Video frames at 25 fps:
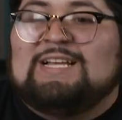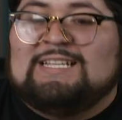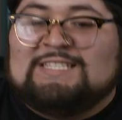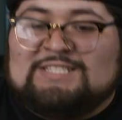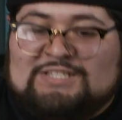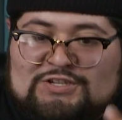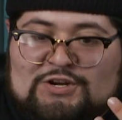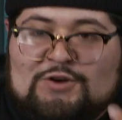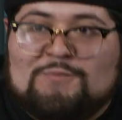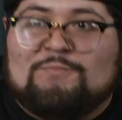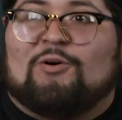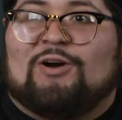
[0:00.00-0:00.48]
It's
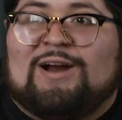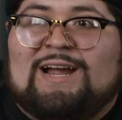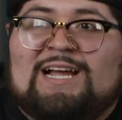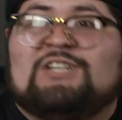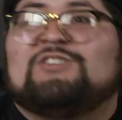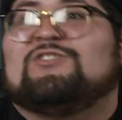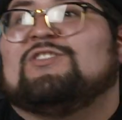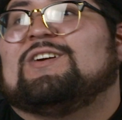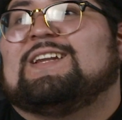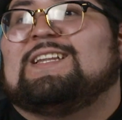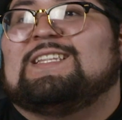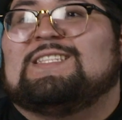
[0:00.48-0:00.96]
super
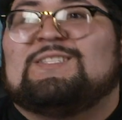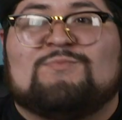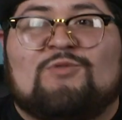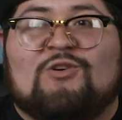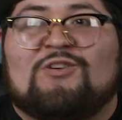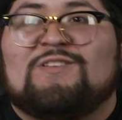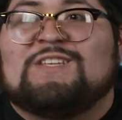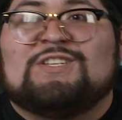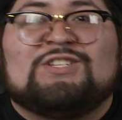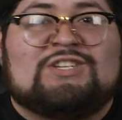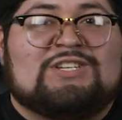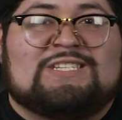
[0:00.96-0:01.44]
intricate. It's
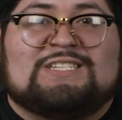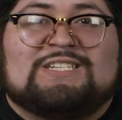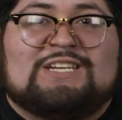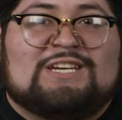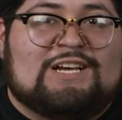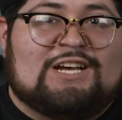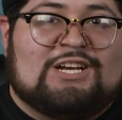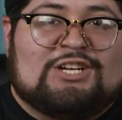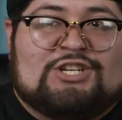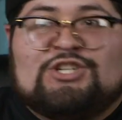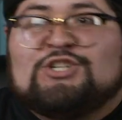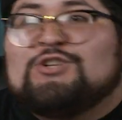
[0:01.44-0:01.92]
more than just
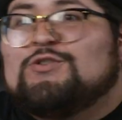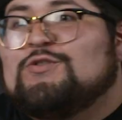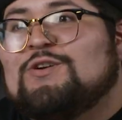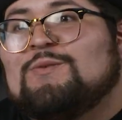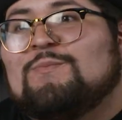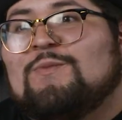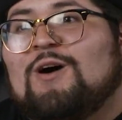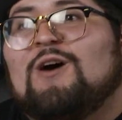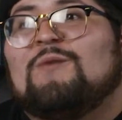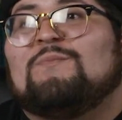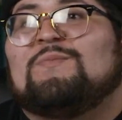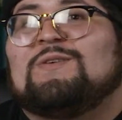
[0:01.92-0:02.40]
a
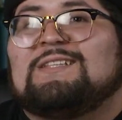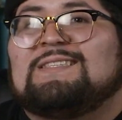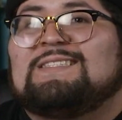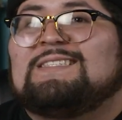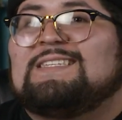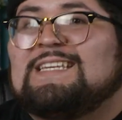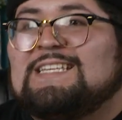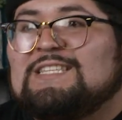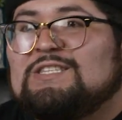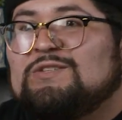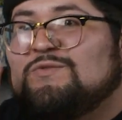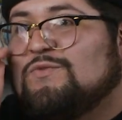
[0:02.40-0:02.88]
shoot-em-up.
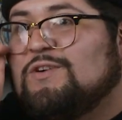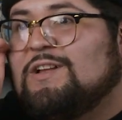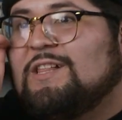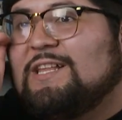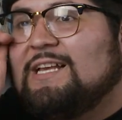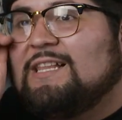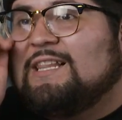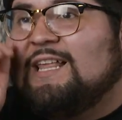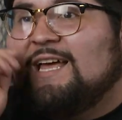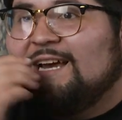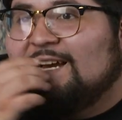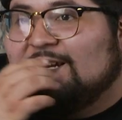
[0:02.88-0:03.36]
It's
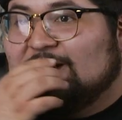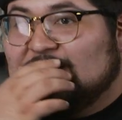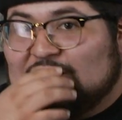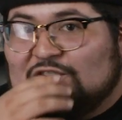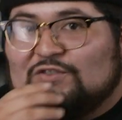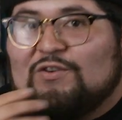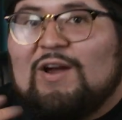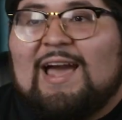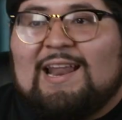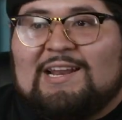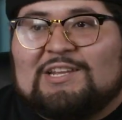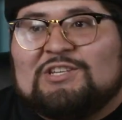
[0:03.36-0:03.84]
really like a
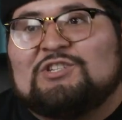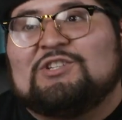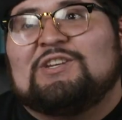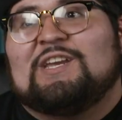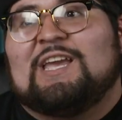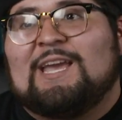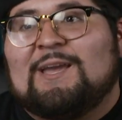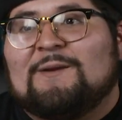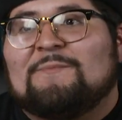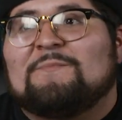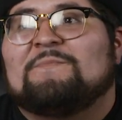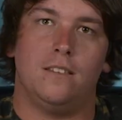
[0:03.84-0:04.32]
strategy
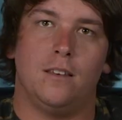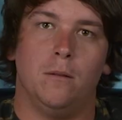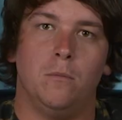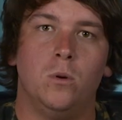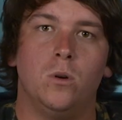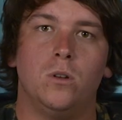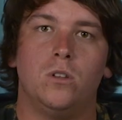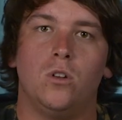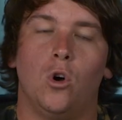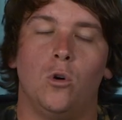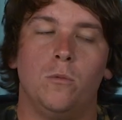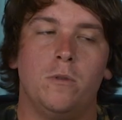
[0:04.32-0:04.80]
game.
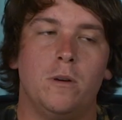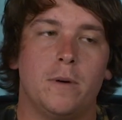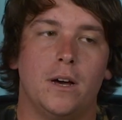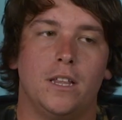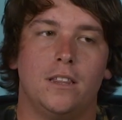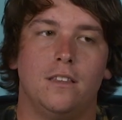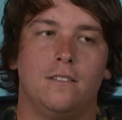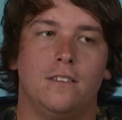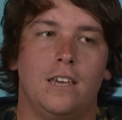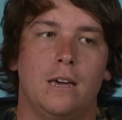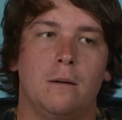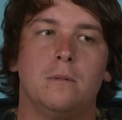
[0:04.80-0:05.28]
Someone told me
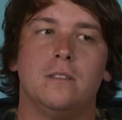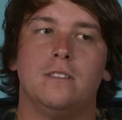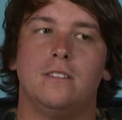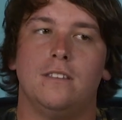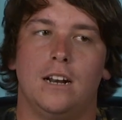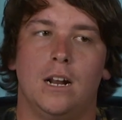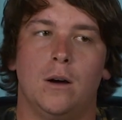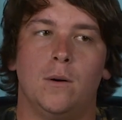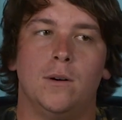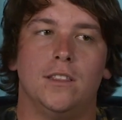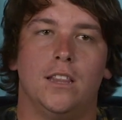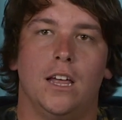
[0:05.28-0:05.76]
about this game and
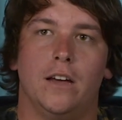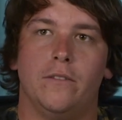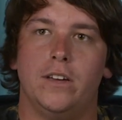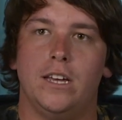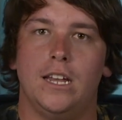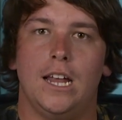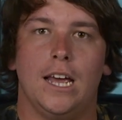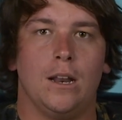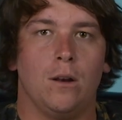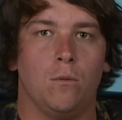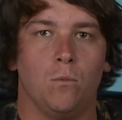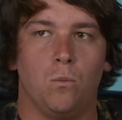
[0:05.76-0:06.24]
said I would love
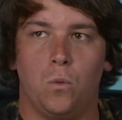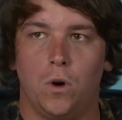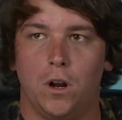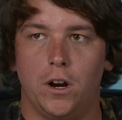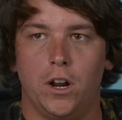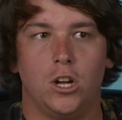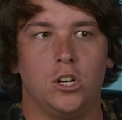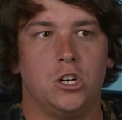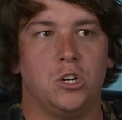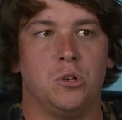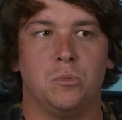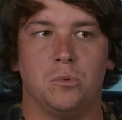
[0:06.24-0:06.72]
it, and
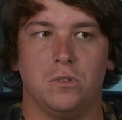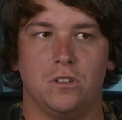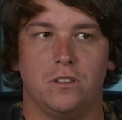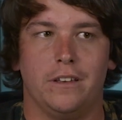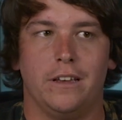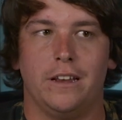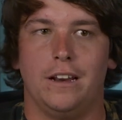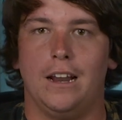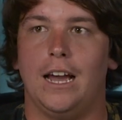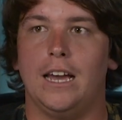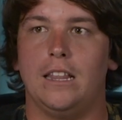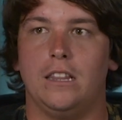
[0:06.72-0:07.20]

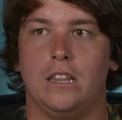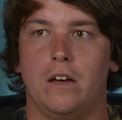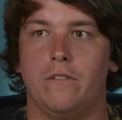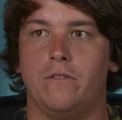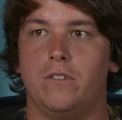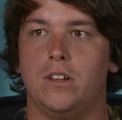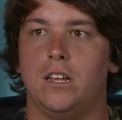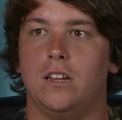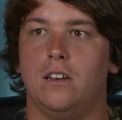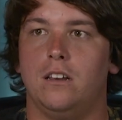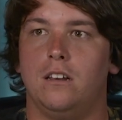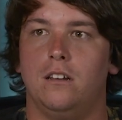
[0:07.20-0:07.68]
100% I
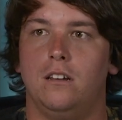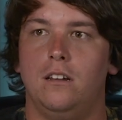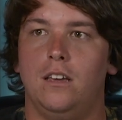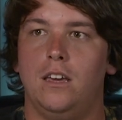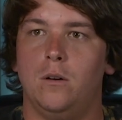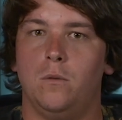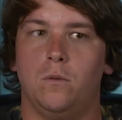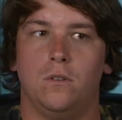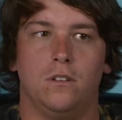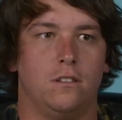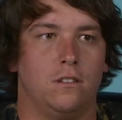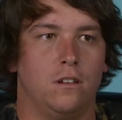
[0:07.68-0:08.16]
loved it.
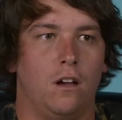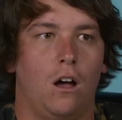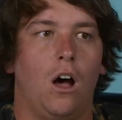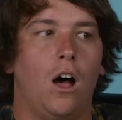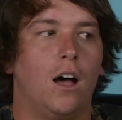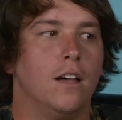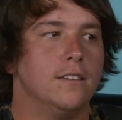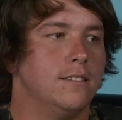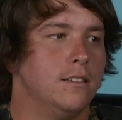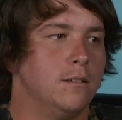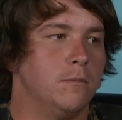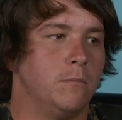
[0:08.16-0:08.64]
It was
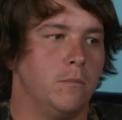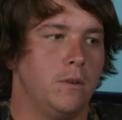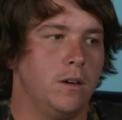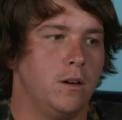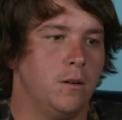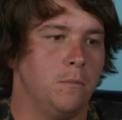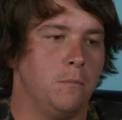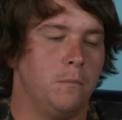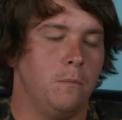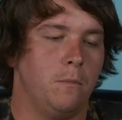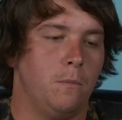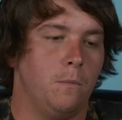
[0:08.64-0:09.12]
awesome.
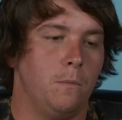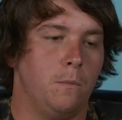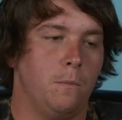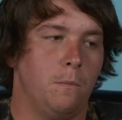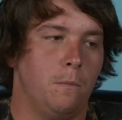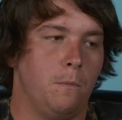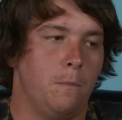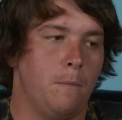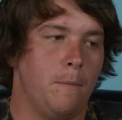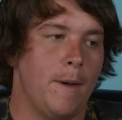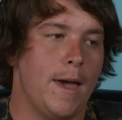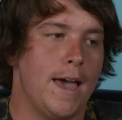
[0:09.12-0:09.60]
It
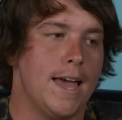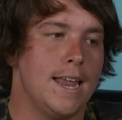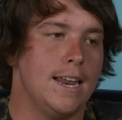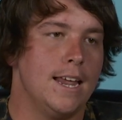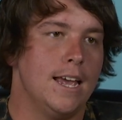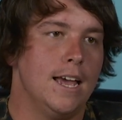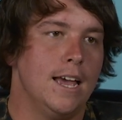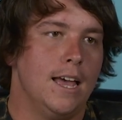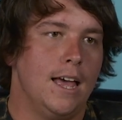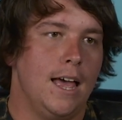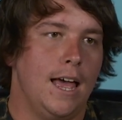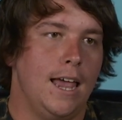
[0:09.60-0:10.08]
met
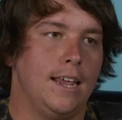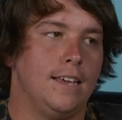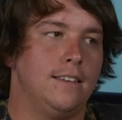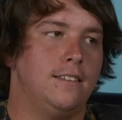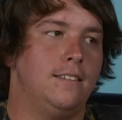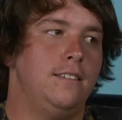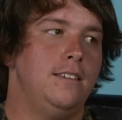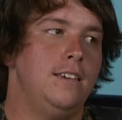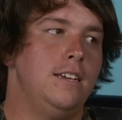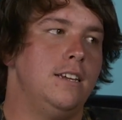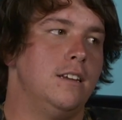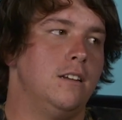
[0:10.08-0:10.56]
and
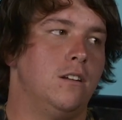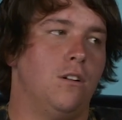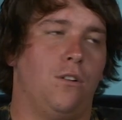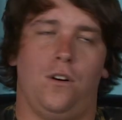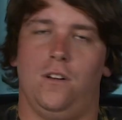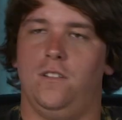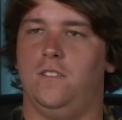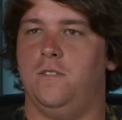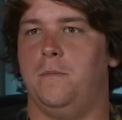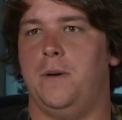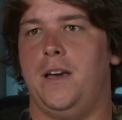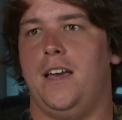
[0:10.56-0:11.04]
exceeded
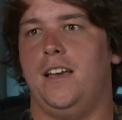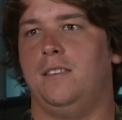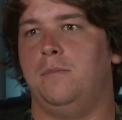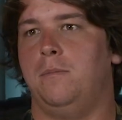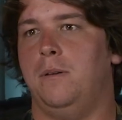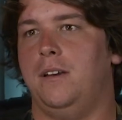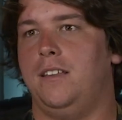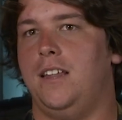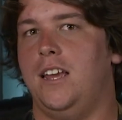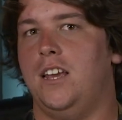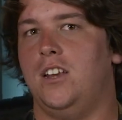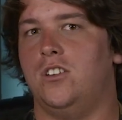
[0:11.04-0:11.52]
all of my
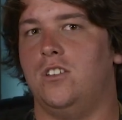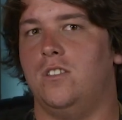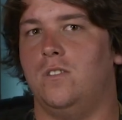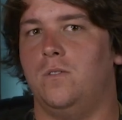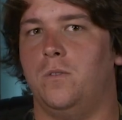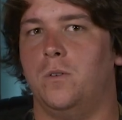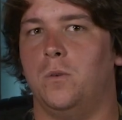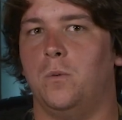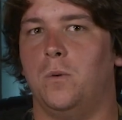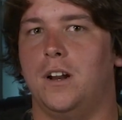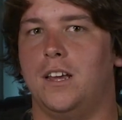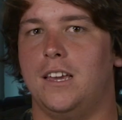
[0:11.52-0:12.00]
expectations
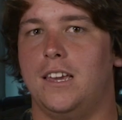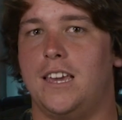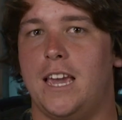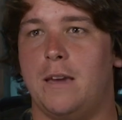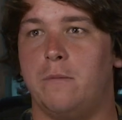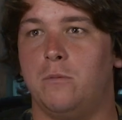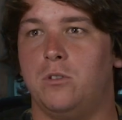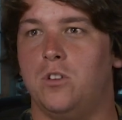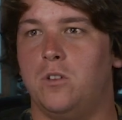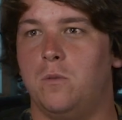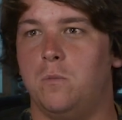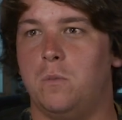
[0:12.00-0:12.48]
for what a
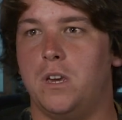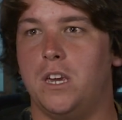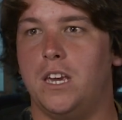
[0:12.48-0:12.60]
game should